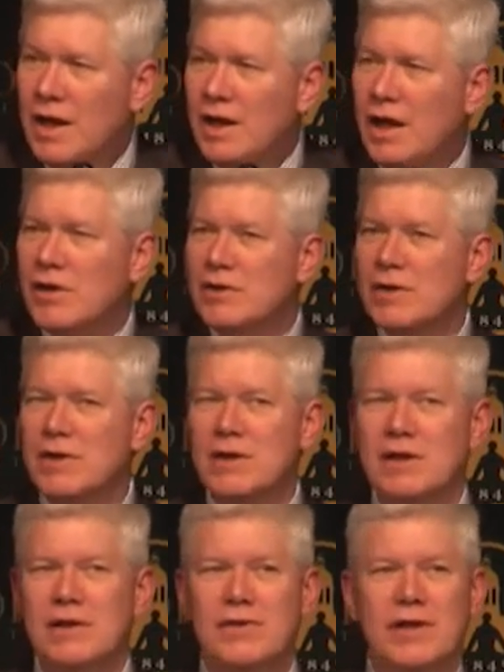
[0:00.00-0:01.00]
Now,
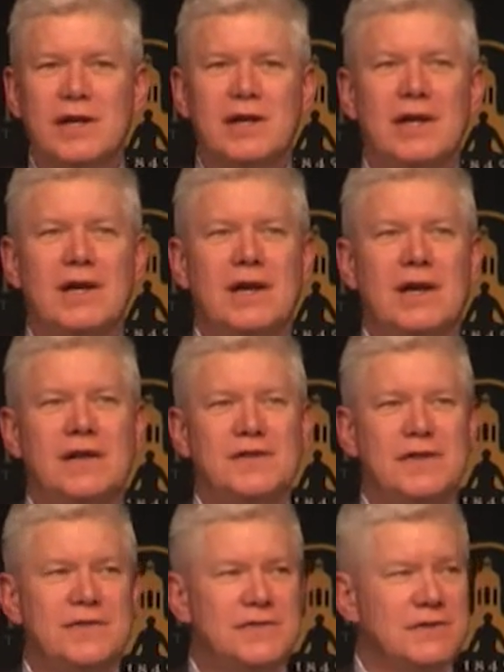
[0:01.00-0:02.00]
the, uh, I
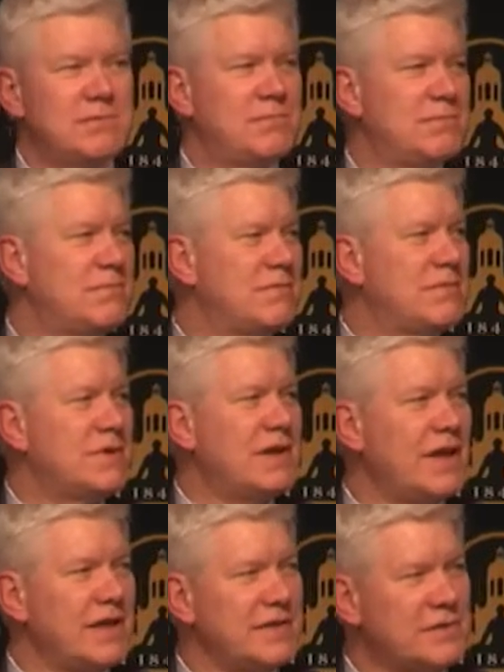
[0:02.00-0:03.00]
say this
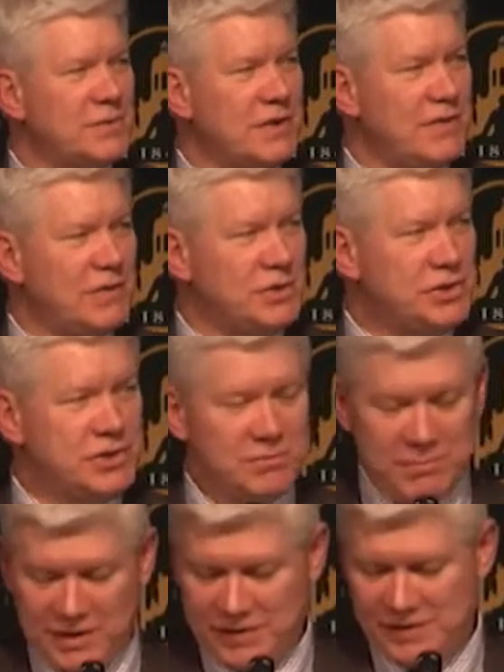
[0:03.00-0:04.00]
connect this with
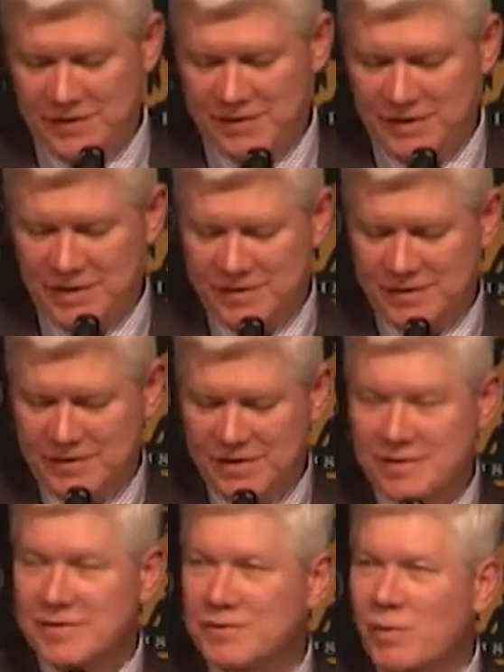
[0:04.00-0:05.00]
evolution because this does
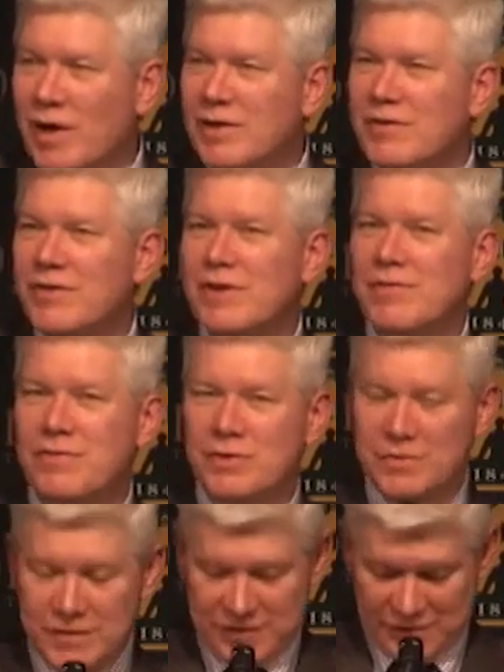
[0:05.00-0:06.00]
this is one of the
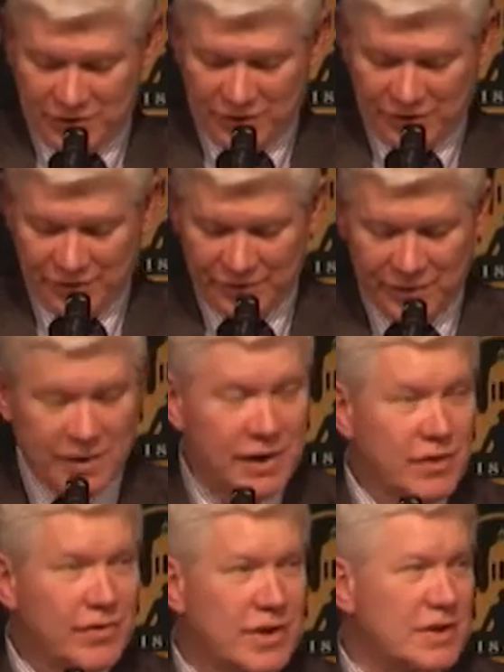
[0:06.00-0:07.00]
fruits of the
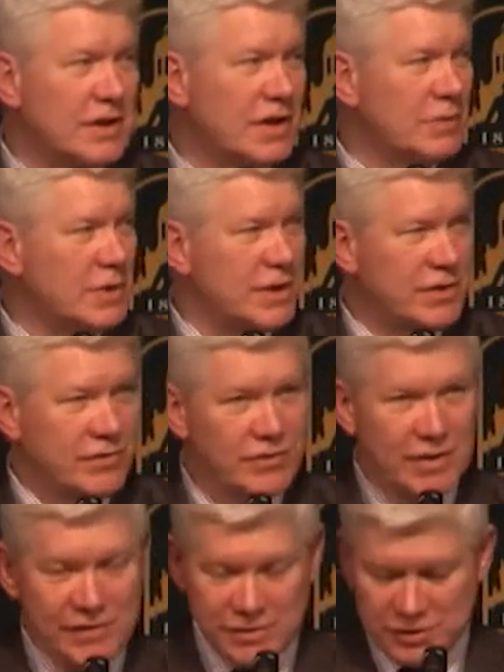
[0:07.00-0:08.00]
great Darwinian
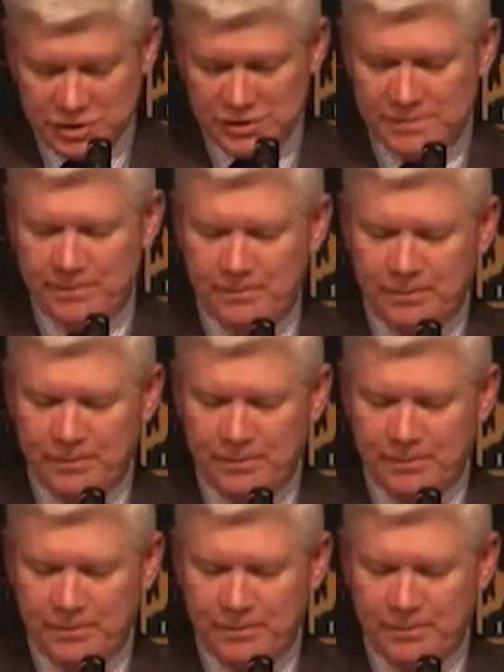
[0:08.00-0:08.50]
revolution.